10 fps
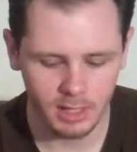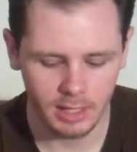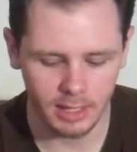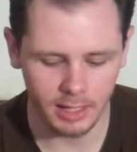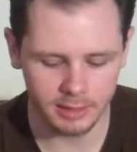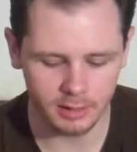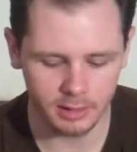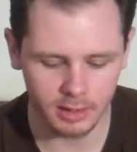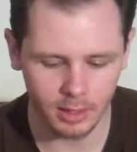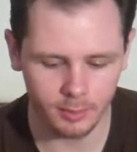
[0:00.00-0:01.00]
And I
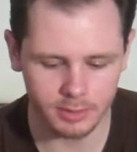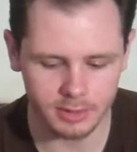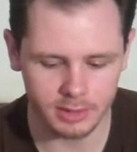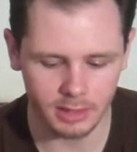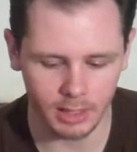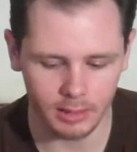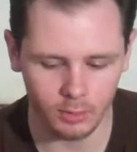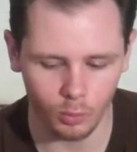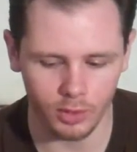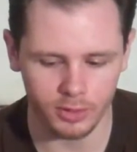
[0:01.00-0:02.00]
thought that was
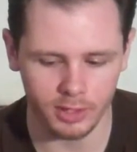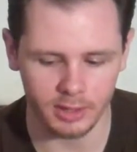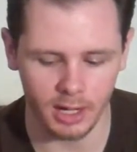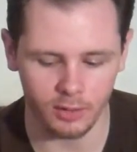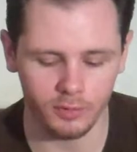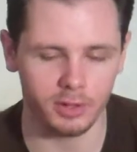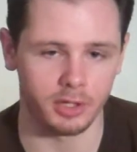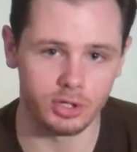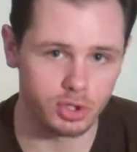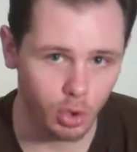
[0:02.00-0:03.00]
one thing that I
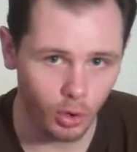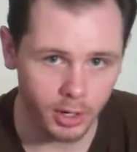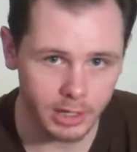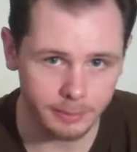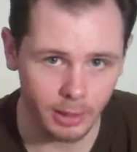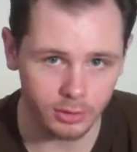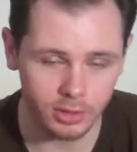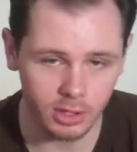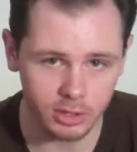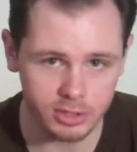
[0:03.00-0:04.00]
really enjoyed about
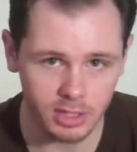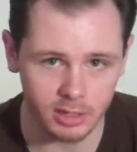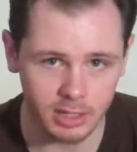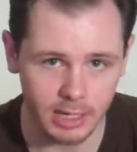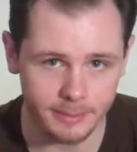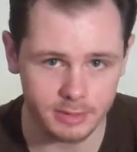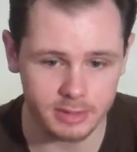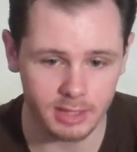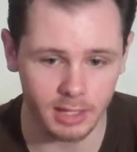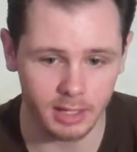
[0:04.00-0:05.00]
the other Zelda games,
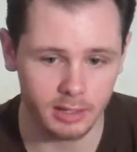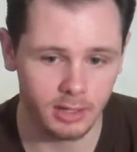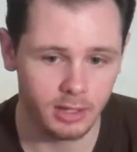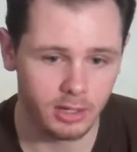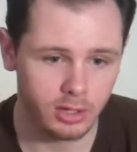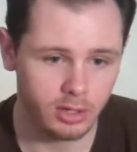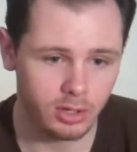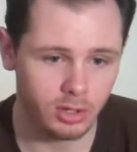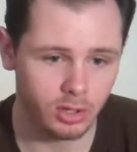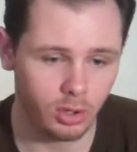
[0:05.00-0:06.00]
is that,
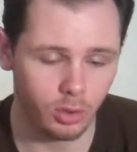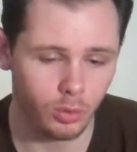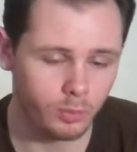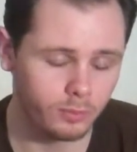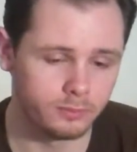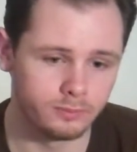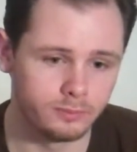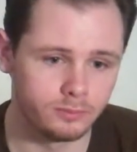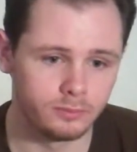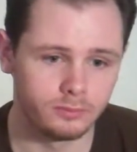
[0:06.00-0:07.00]
you know,
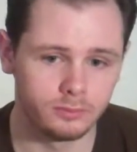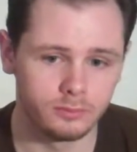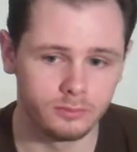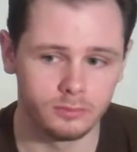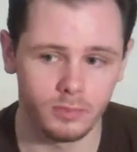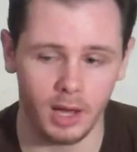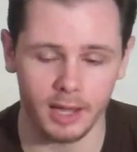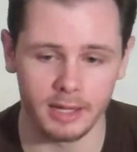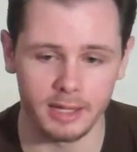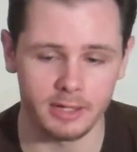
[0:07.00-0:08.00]

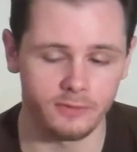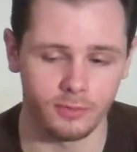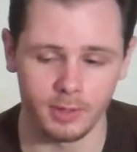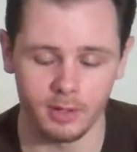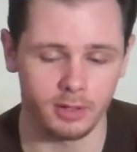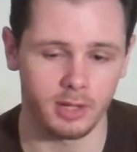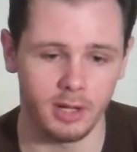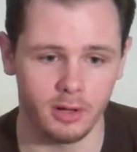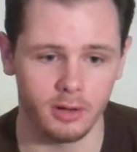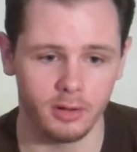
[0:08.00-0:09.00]
I can get from here to
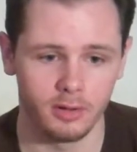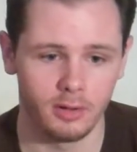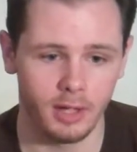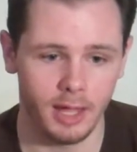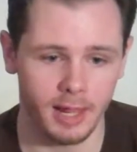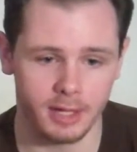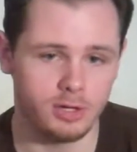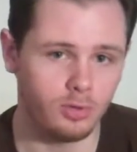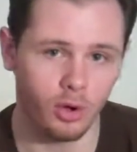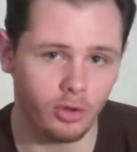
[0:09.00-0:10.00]
here, and I can
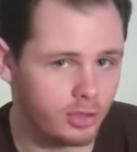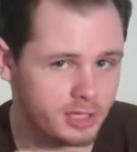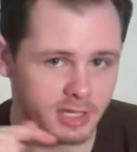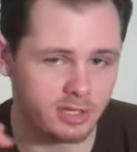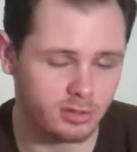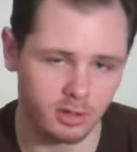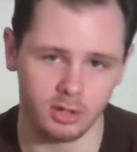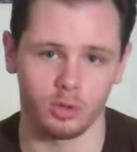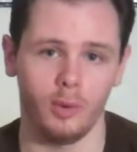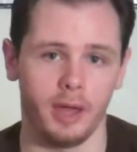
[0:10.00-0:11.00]
do all these things
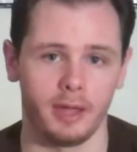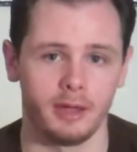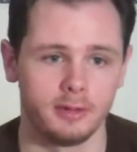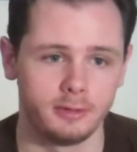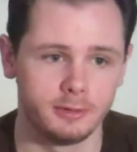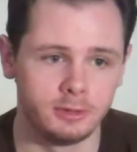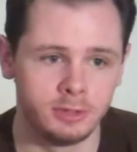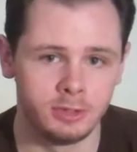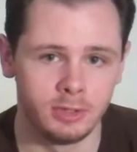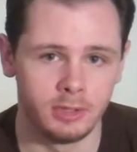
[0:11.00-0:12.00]
along the way.
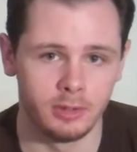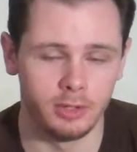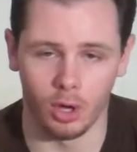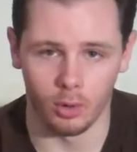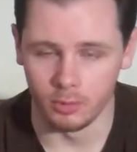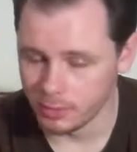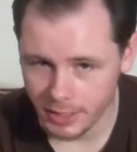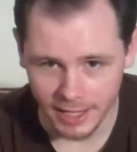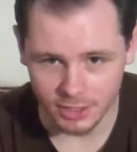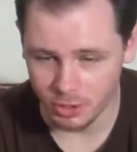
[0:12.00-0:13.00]
No, you
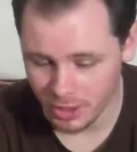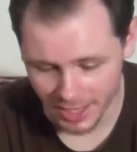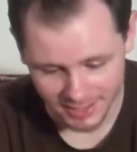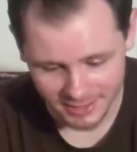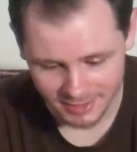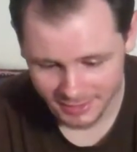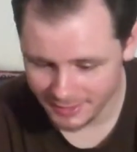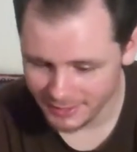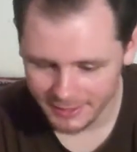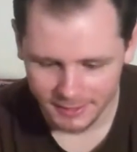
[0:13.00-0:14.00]
can't do that.
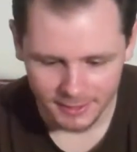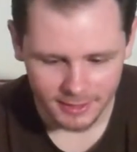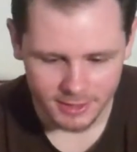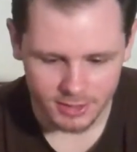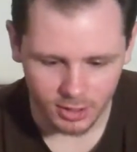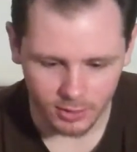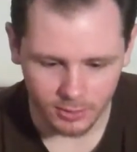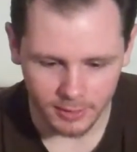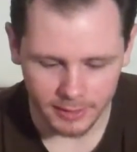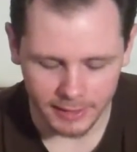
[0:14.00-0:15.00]
So,